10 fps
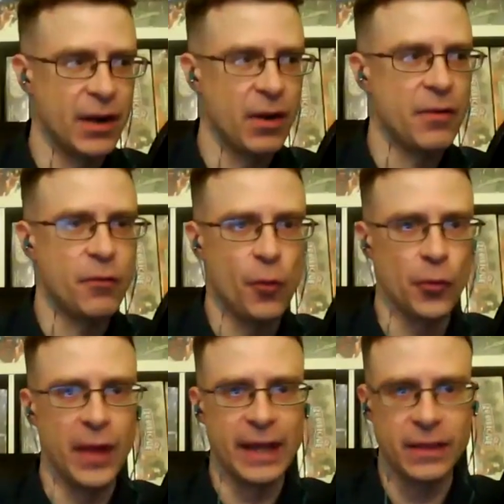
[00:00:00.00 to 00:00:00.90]
unfold
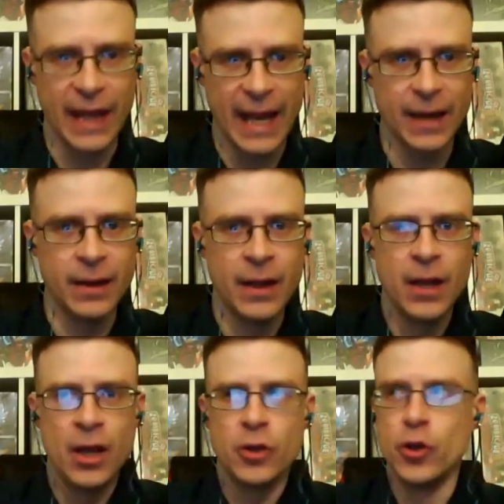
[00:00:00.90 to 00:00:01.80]
like that,
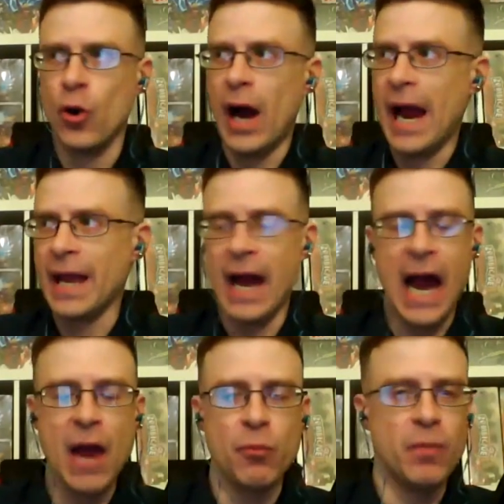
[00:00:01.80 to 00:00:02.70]

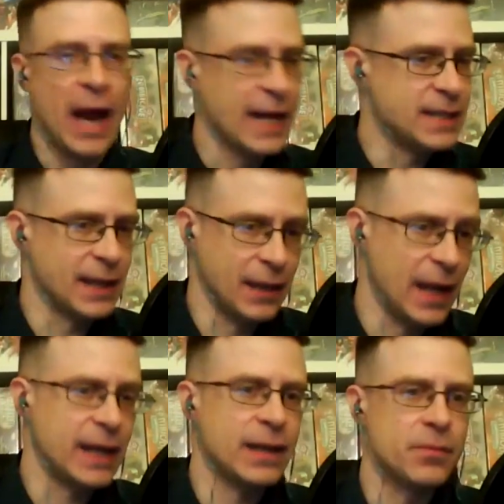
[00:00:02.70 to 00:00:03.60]
I didn't
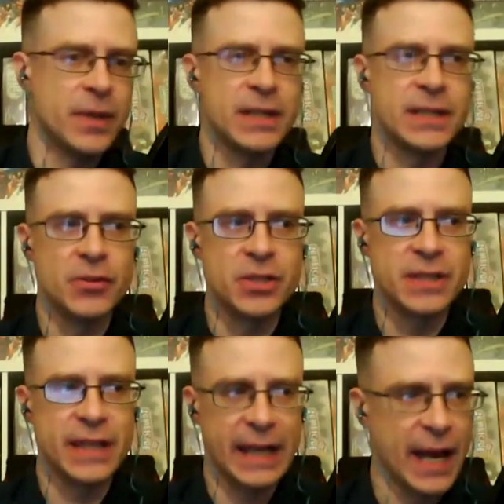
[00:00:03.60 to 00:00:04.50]
like it, because I was just
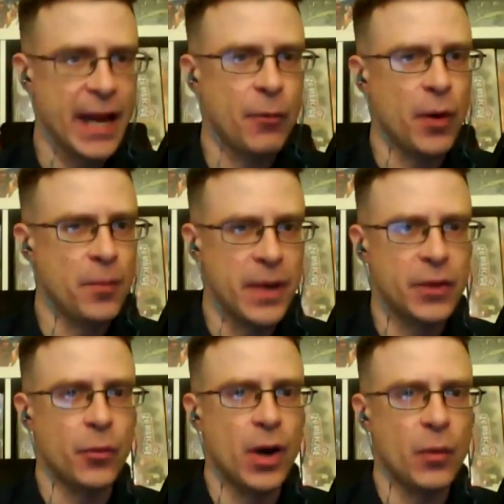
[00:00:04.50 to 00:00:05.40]
like, it kind of rubbed me the
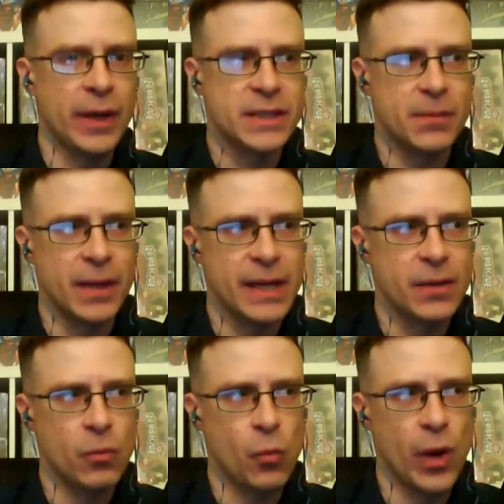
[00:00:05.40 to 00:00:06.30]
wrong way, because I'm like,
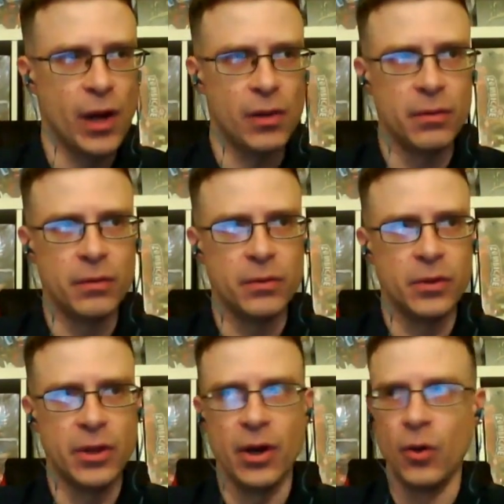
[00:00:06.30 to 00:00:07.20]
well,
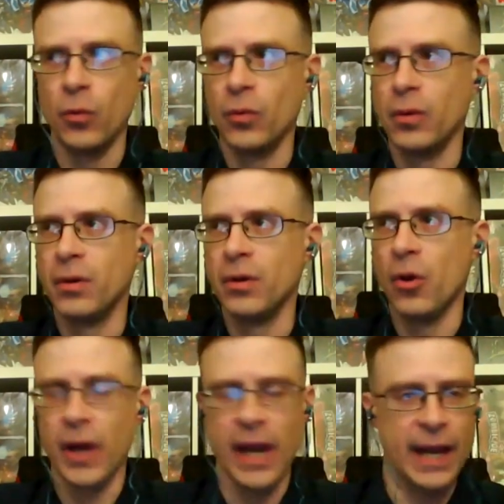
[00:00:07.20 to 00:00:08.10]
okay, I